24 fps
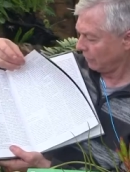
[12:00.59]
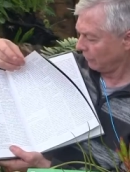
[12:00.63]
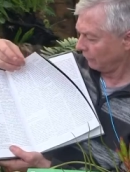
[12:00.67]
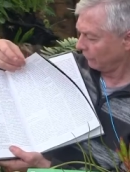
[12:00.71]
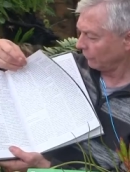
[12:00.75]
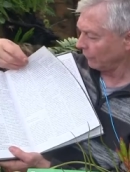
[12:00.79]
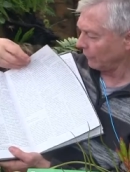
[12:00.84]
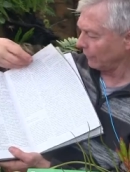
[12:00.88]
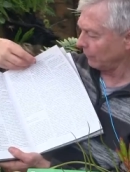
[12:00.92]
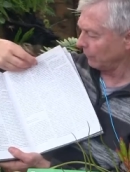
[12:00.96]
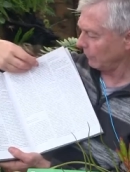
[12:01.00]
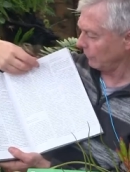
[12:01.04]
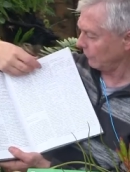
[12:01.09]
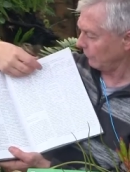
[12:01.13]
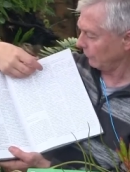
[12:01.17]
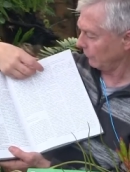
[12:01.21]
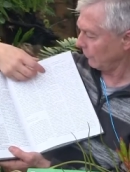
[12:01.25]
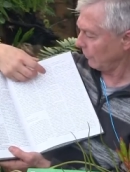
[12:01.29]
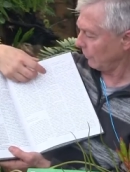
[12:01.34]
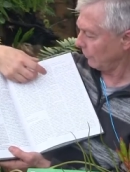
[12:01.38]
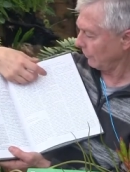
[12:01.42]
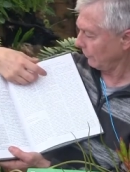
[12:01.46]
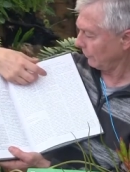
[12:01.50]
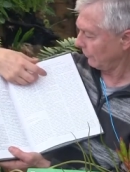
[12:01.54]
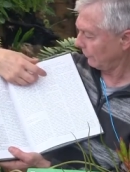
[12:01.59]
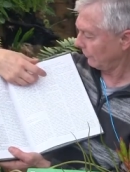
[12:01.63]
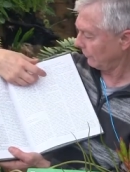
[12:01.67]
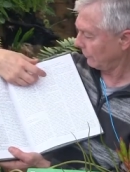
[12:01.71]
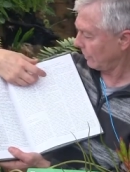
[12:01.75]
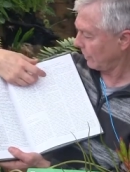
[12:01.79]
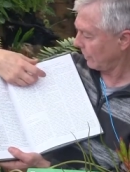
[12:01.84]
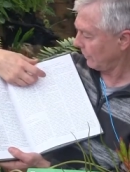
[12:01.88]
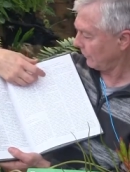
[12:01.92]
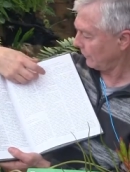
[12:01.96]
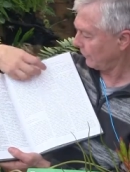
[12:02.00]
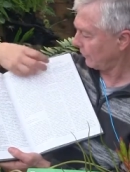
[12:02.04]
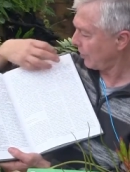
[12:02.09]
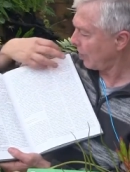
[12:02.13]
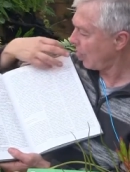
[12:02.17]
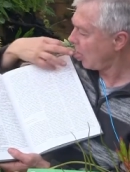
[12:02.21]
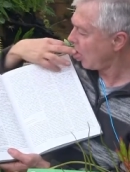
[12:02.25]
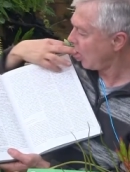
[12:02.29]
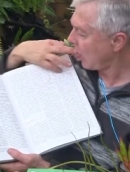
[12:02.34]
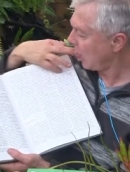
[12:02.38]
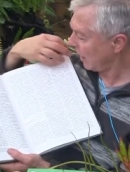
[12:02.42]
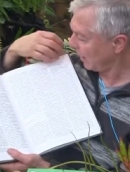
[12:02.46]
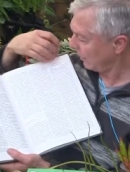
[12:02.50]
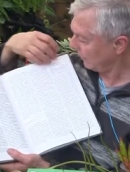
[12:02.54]
So anyway, there's all this stuff.
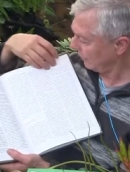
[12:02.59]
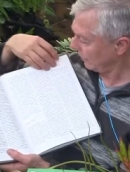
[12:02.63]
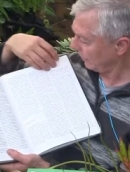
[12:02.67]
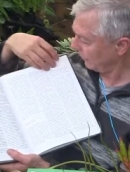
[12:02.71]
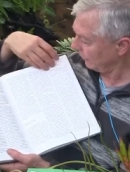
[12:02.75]
And